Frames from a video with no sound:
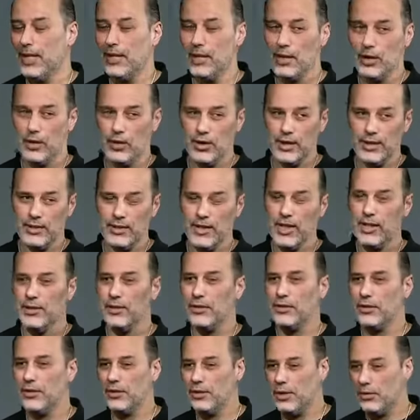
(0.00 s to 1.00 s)
In the early
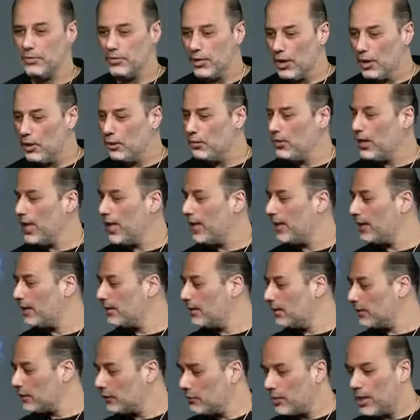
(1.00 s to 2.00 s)
stages, you don't know that.
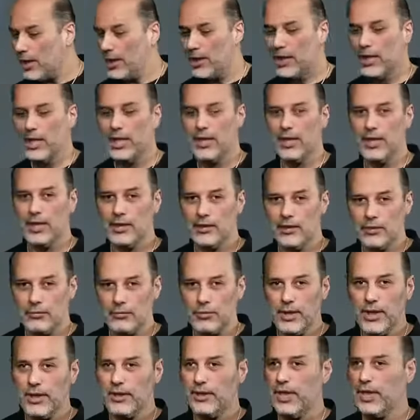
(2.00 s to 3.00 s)
It's intriguing.
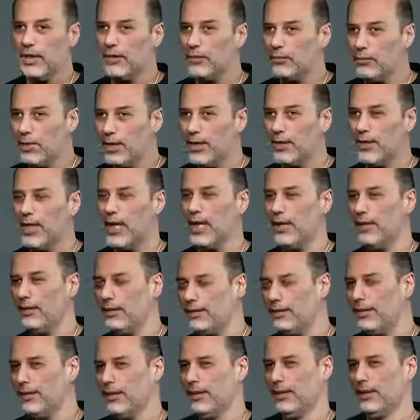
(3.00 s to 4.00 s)
It's read this, read
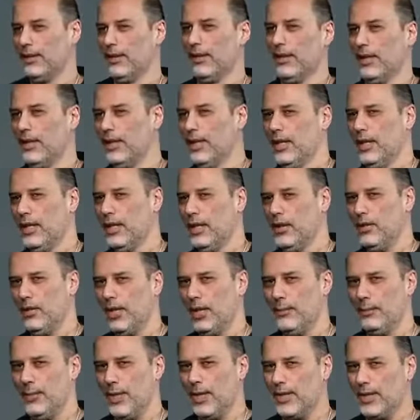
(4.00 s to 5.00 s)
that,
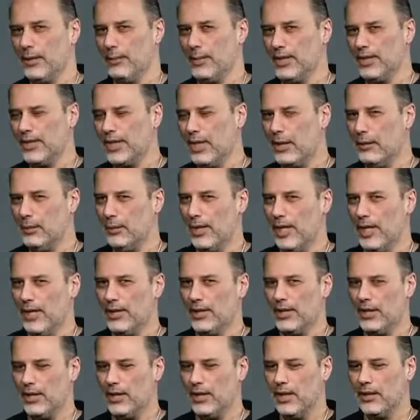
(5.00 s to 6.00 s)
and pick up the sound
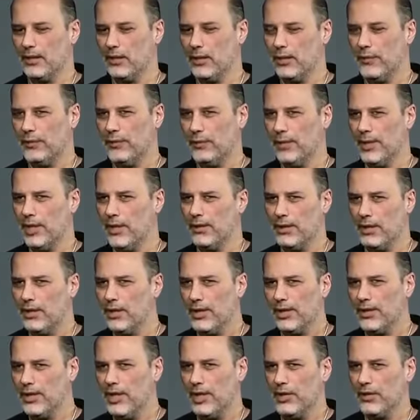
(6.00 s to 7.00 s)
bites and go from there. In the
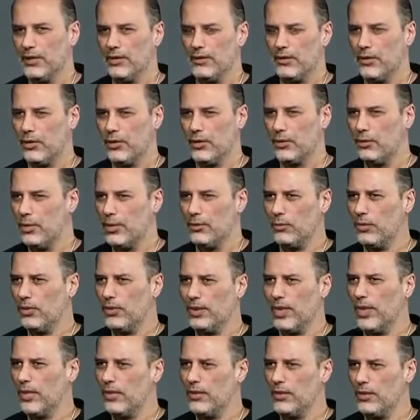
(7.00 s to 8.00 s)
early stages, of course, one
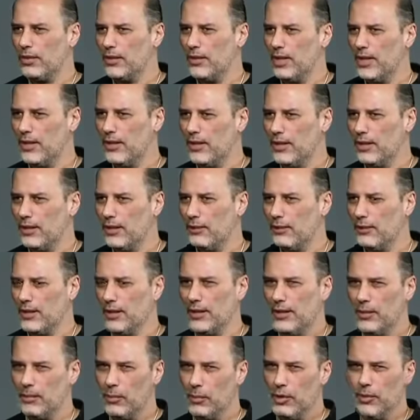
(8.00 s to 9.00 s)
will not understand that.
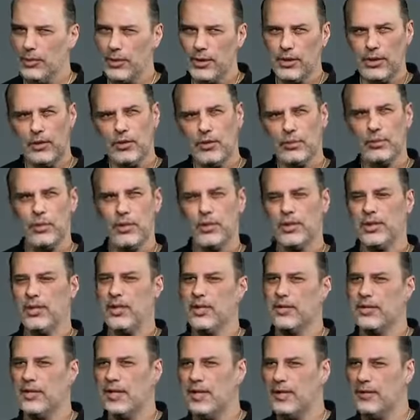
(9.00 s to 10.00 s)
But the more mature
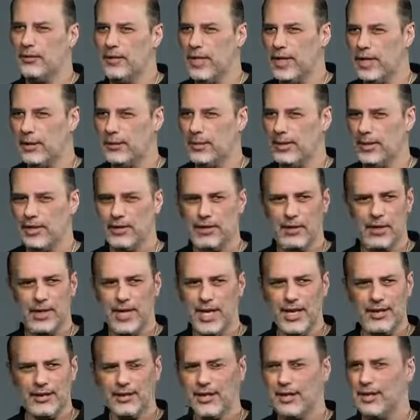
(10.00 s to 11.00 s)
person as they develop and they
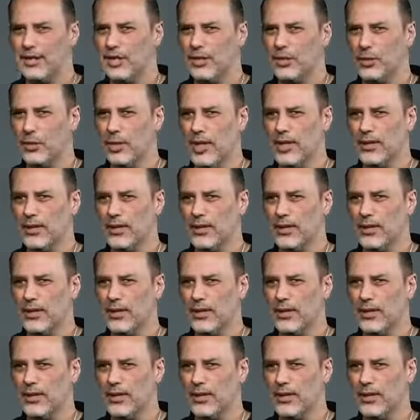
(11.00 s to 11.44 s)
start asking these